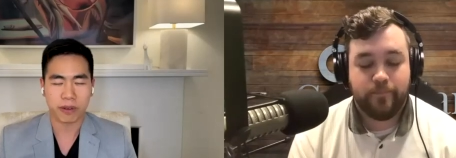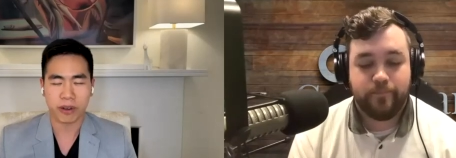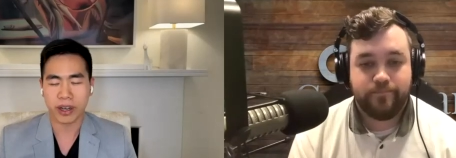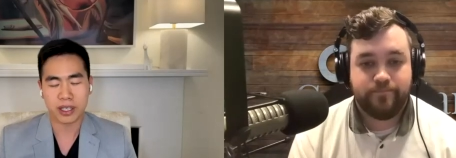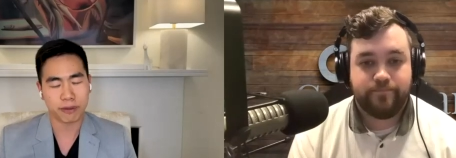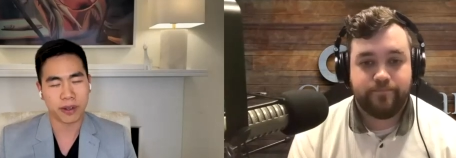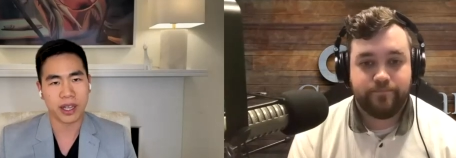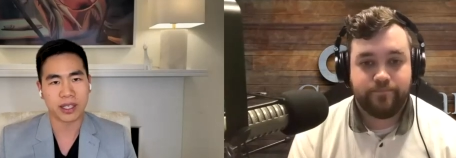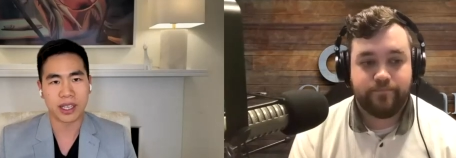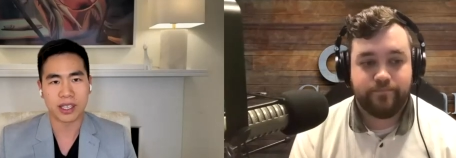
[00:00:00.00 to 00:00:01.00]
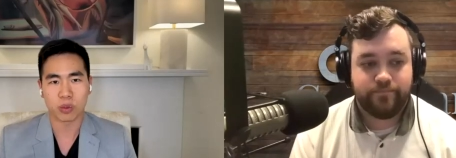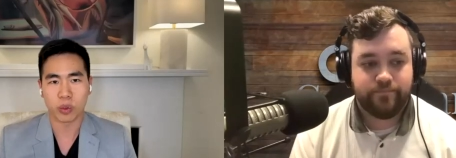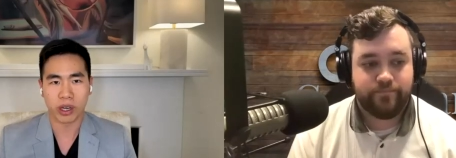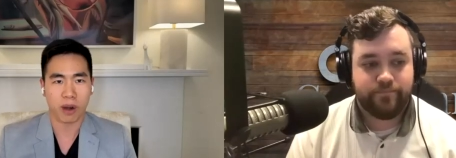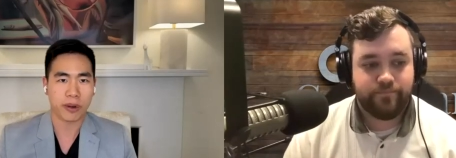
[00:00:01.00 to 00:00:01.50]
Speaker 1: Very easy to find. It's
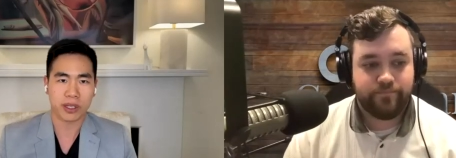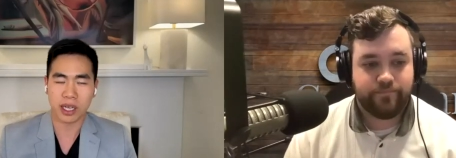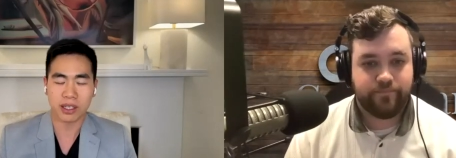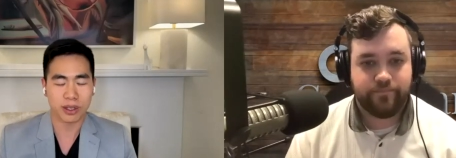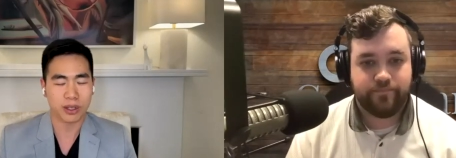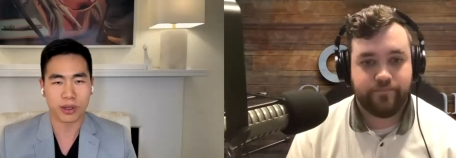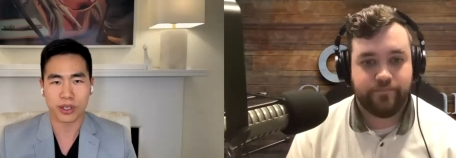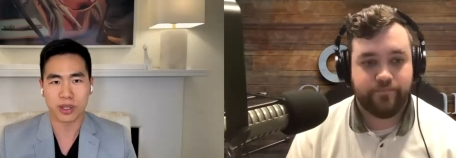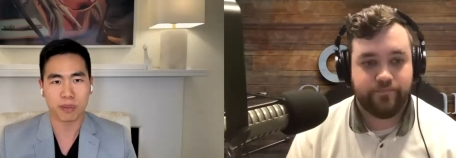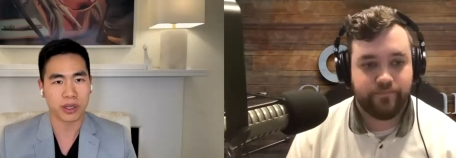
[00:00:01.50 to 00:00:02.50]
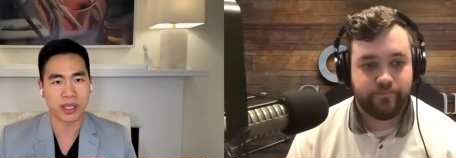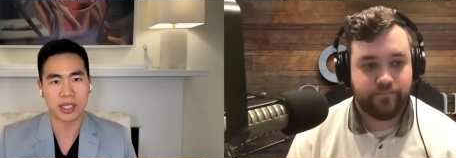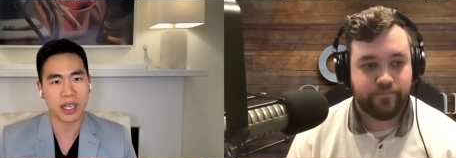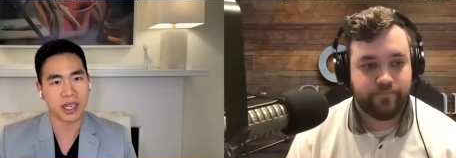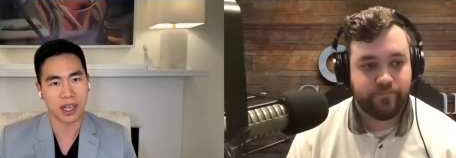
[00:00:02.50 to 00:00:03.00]
we are percent, so it's just
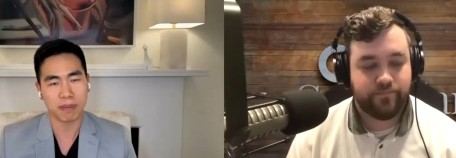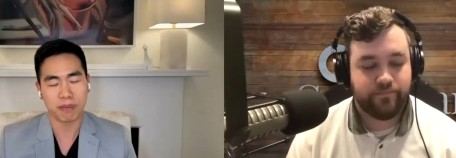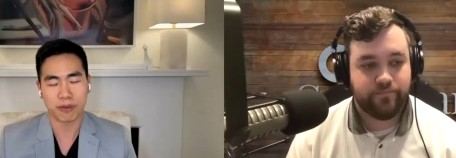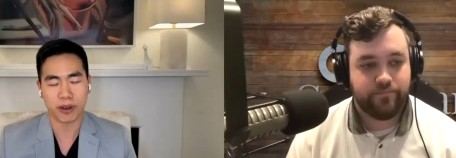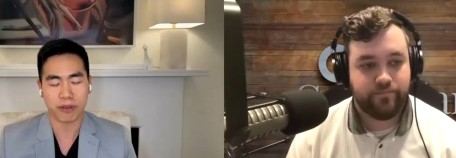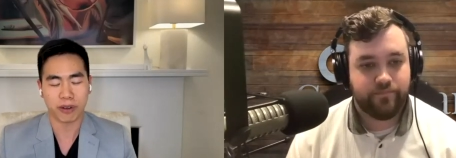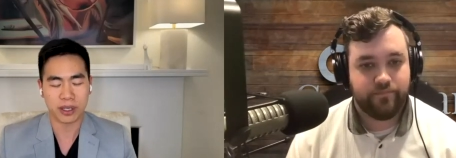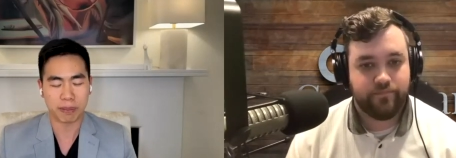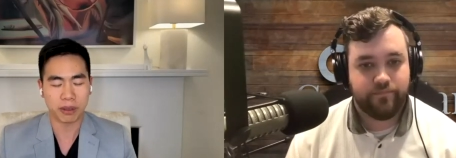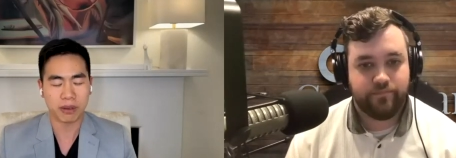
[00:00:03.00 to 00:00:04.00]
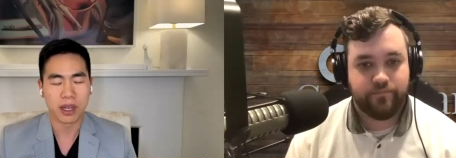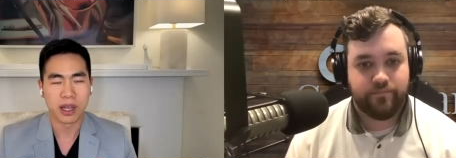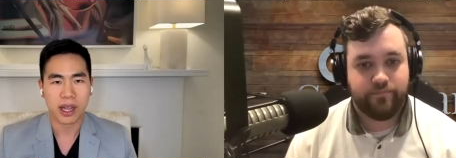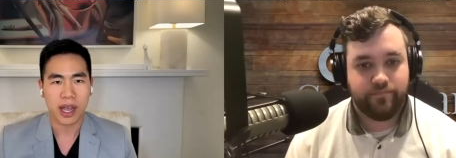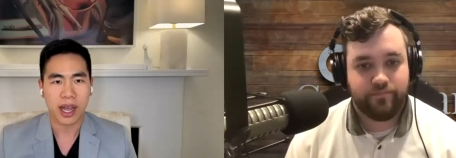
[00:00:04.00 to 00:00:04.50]
percent.com. Very, very simple.
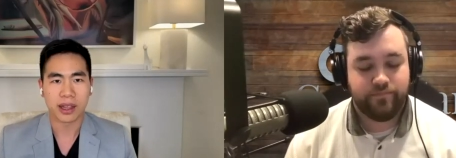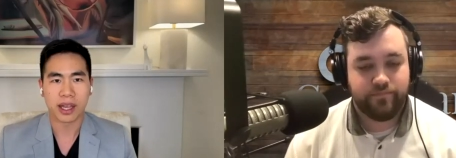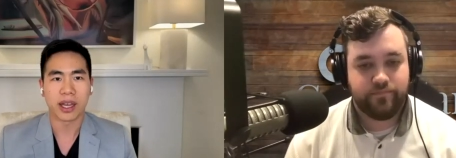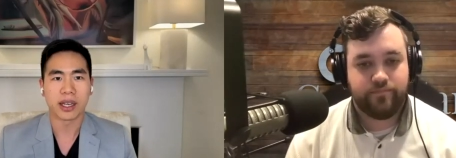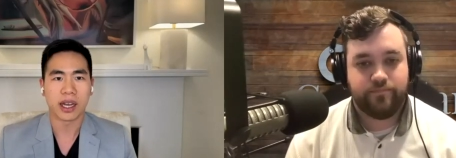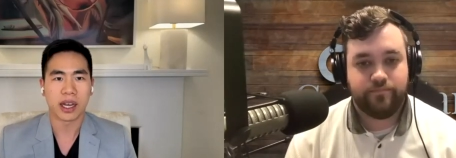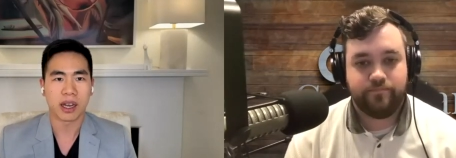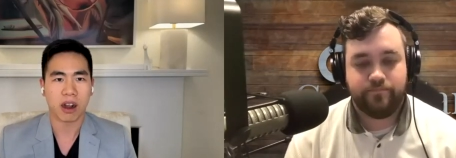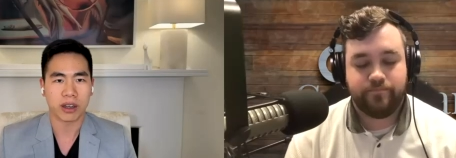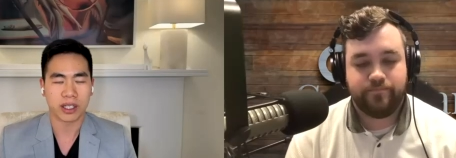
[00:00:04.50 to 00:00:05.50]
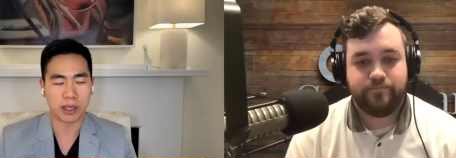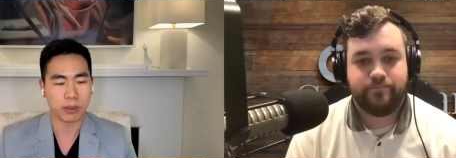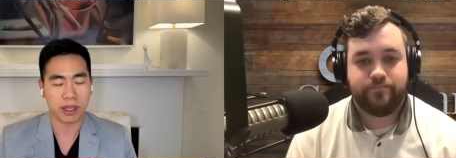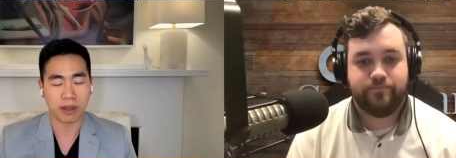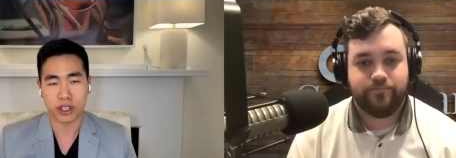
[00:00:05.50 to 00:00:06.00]
And then uh, our team
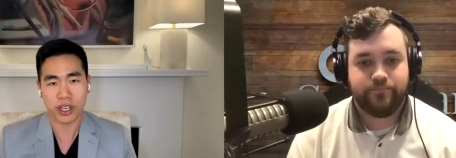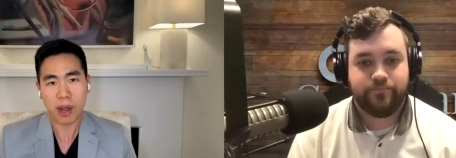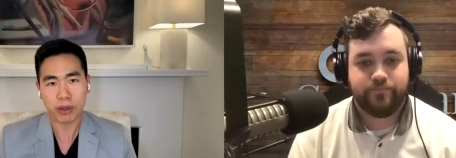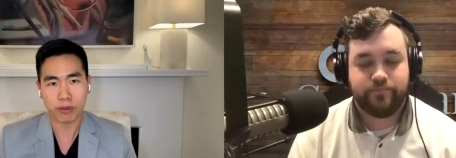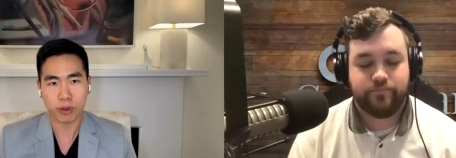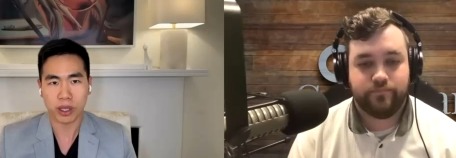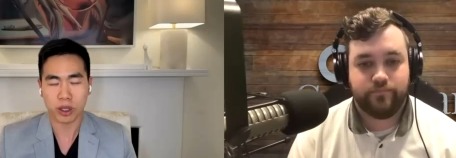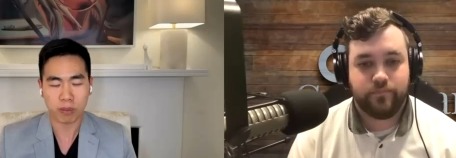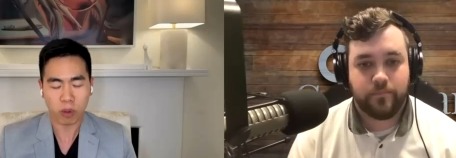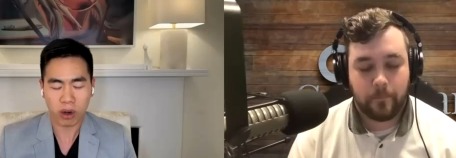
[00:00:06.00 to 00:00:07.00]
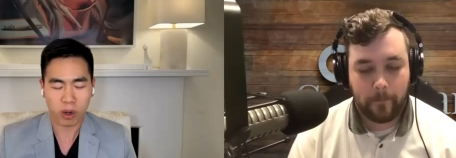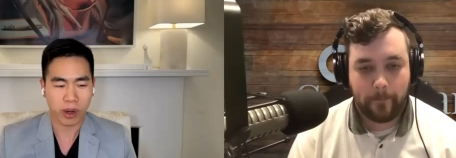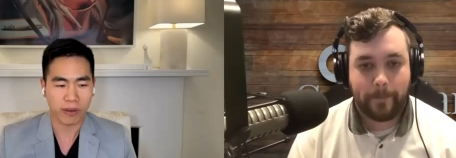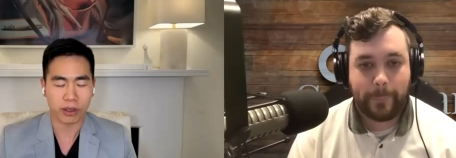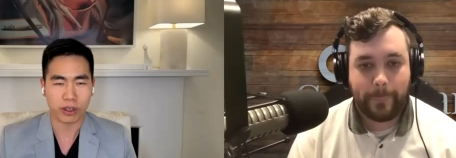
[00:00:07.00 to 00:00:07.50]
would love to chat with you if you want to learn more.
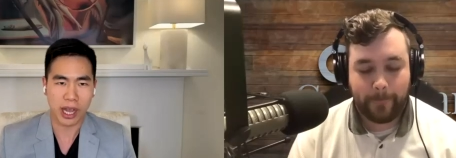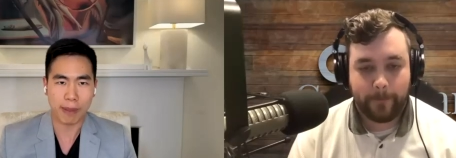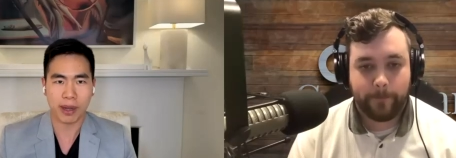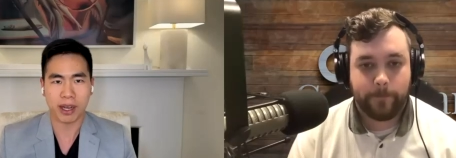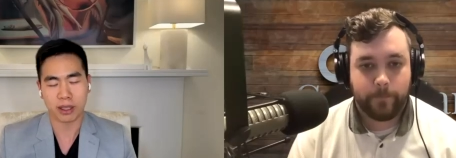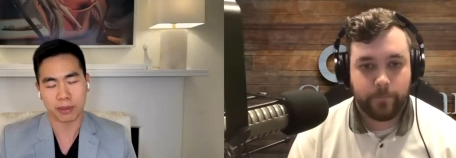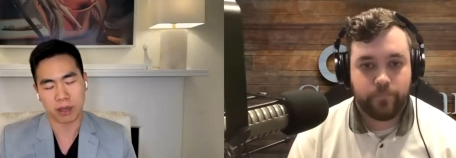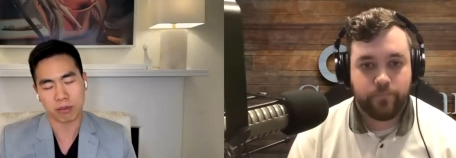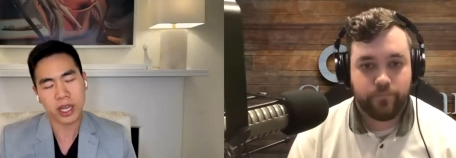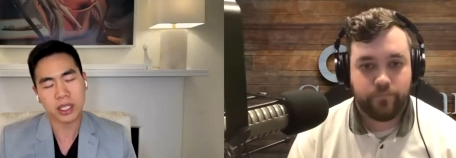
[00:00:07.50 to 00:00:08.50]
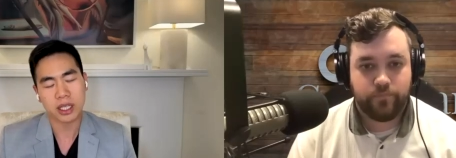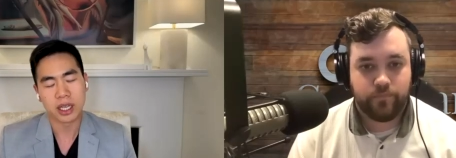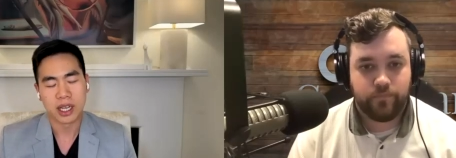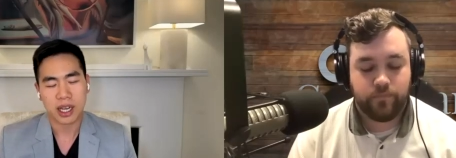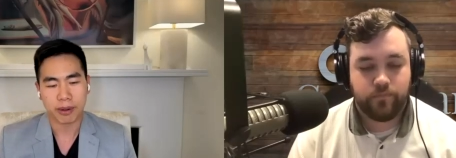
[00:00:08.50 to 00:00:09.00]
We have a little chat bot on the bottom right,
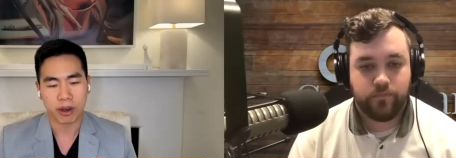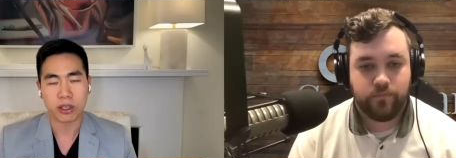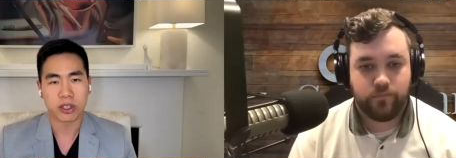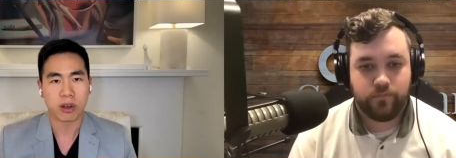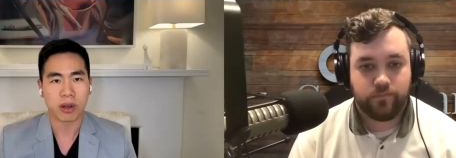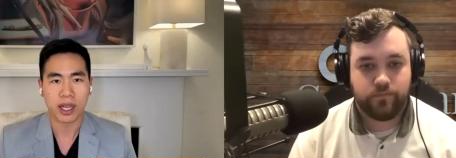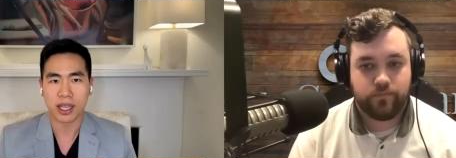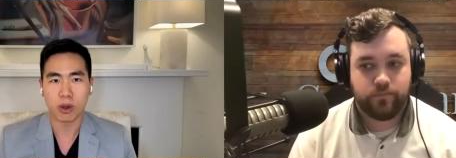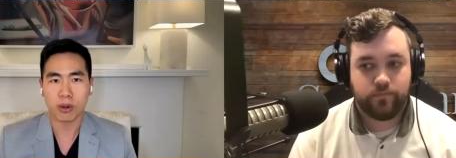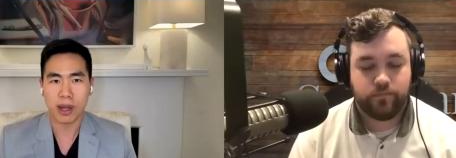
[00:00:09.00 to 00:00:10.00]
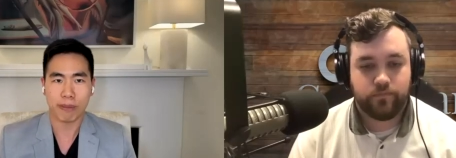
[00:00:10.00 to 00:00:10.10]
uh, but also hello at